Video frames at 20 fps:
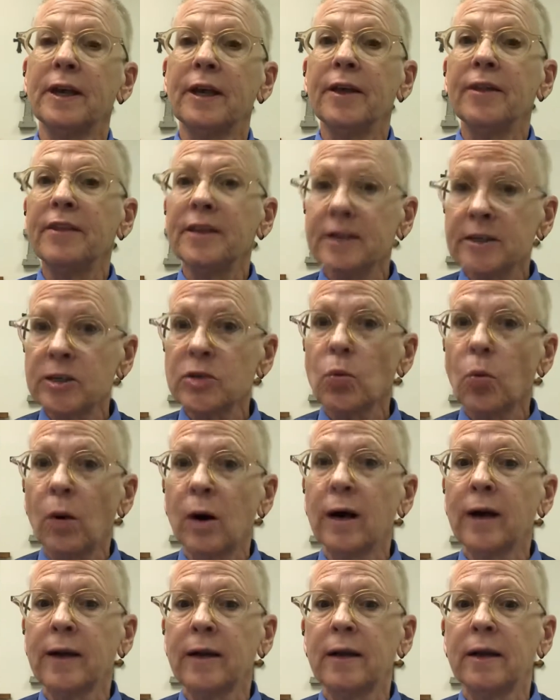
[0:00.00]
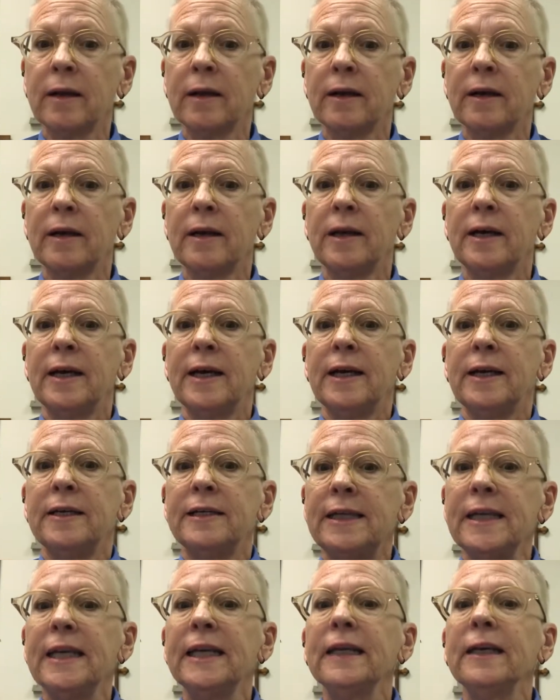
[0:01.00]
This one
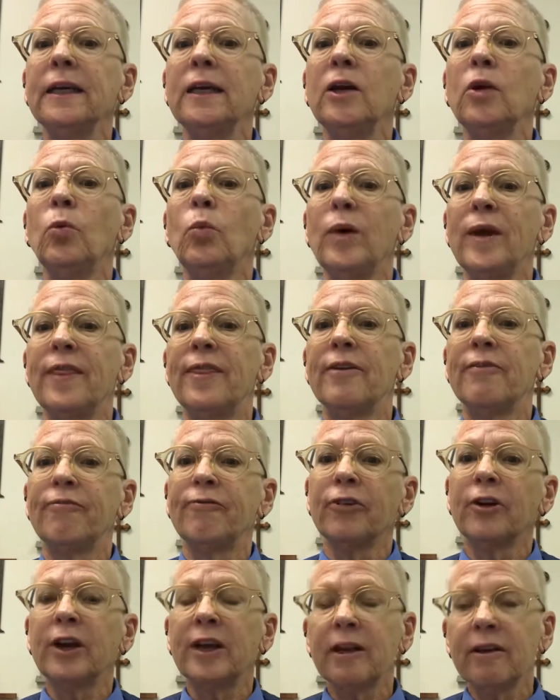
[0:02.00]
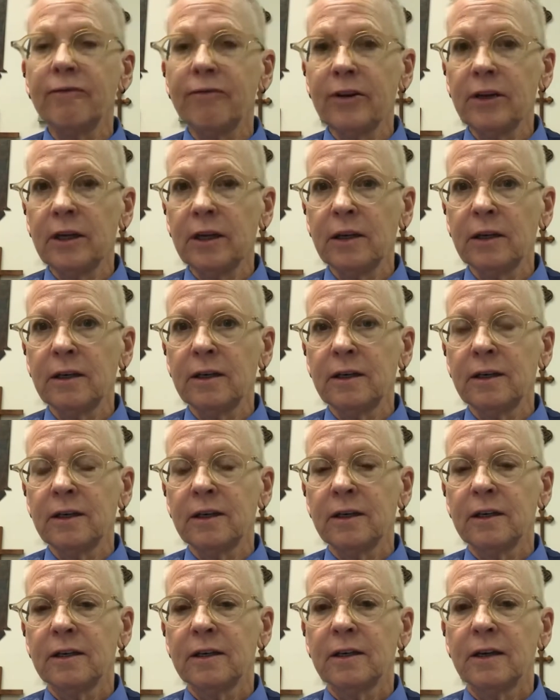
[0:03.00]
dealing with the forgiven
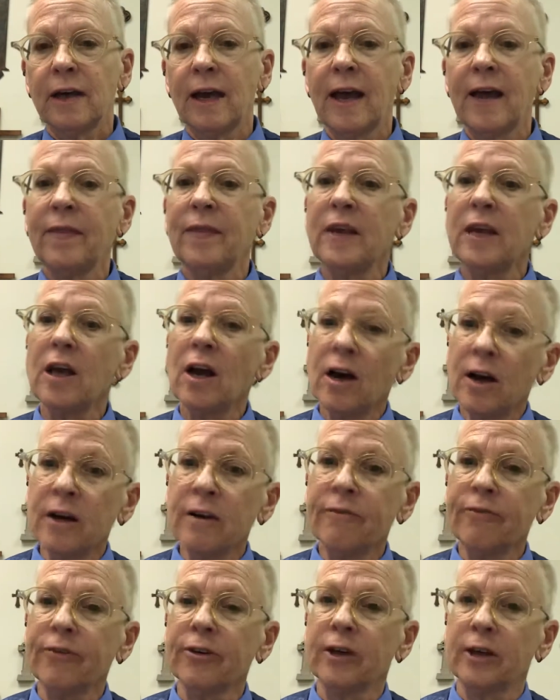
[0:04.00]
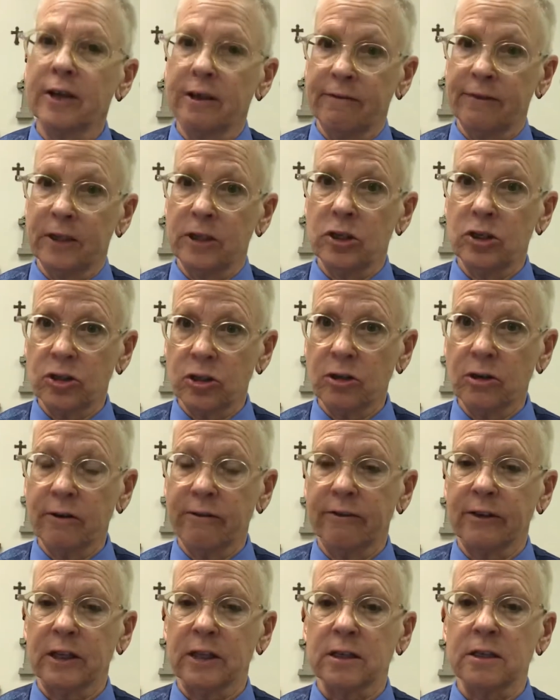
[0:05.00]
and the unforgiven
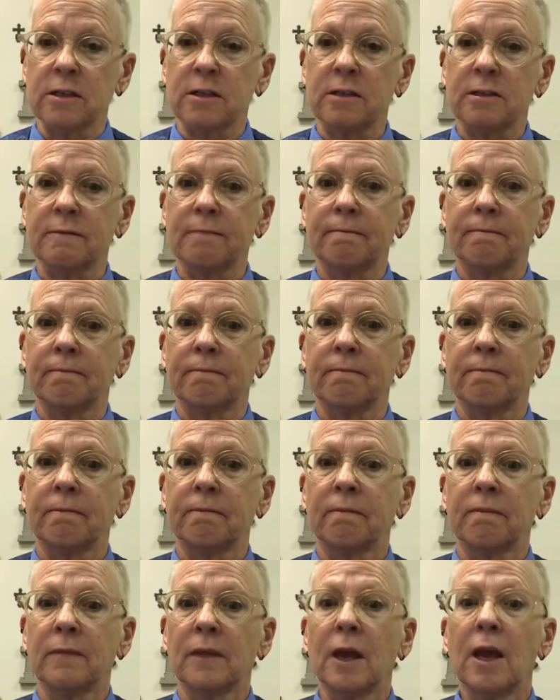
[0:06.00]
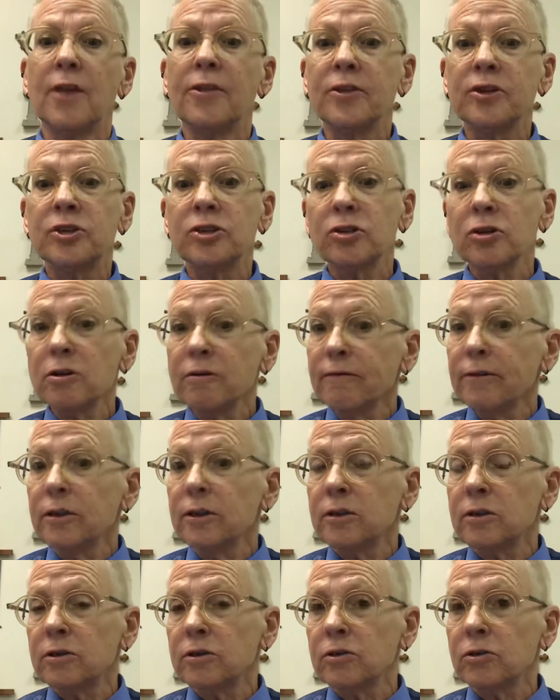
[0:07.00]
servants. The
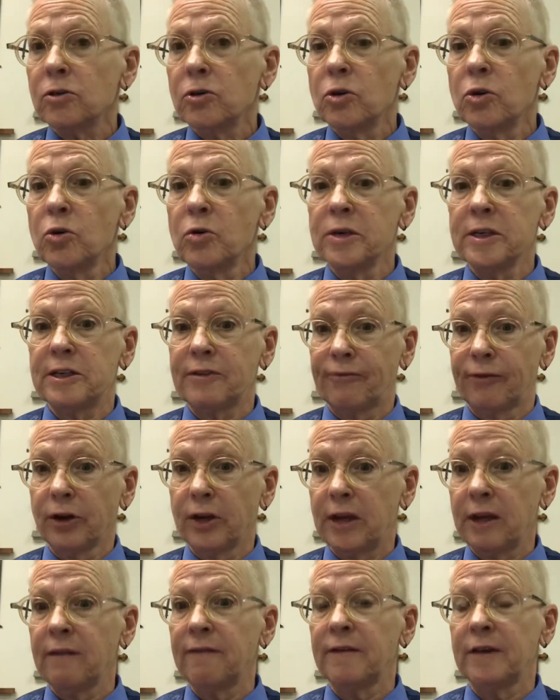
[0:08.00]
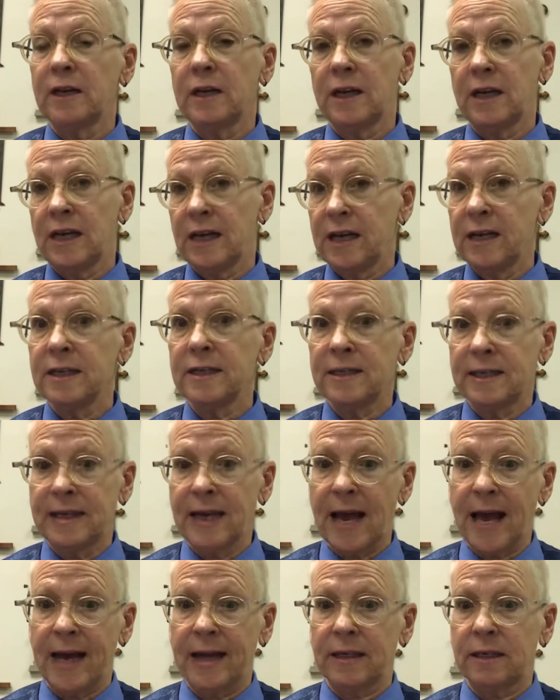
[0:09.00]
servant who is forgiven his
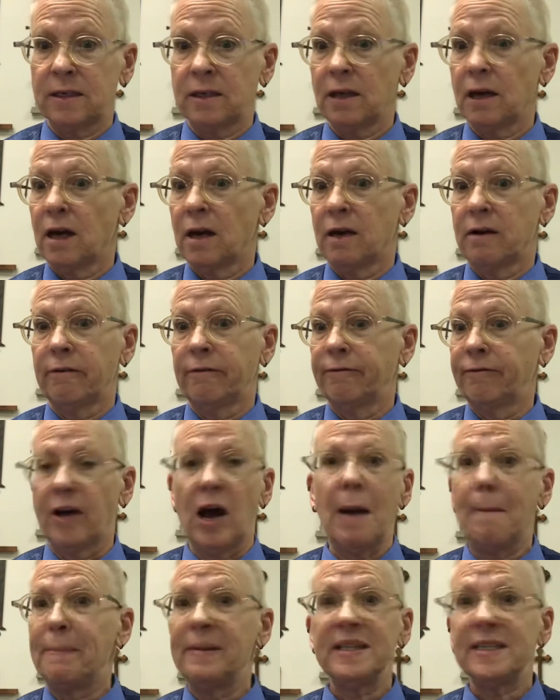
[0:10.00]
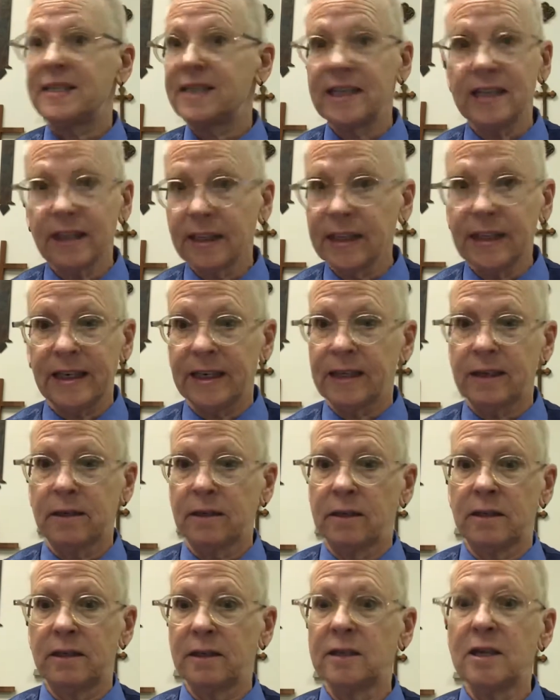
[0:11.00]
debt of $1
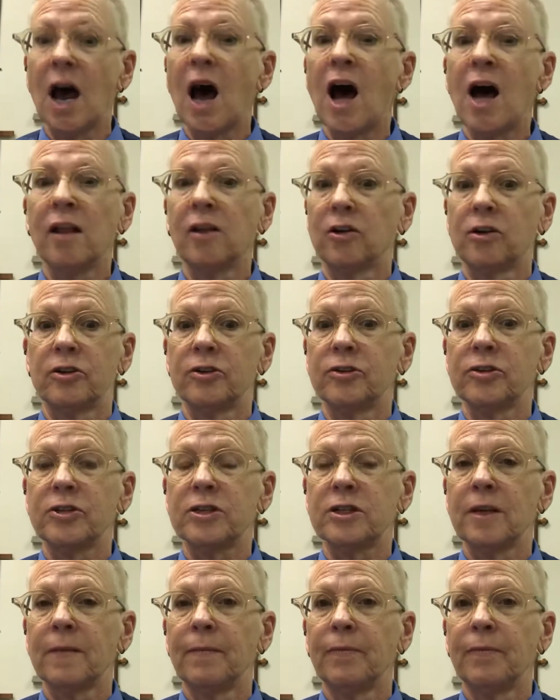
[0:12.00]
bazillion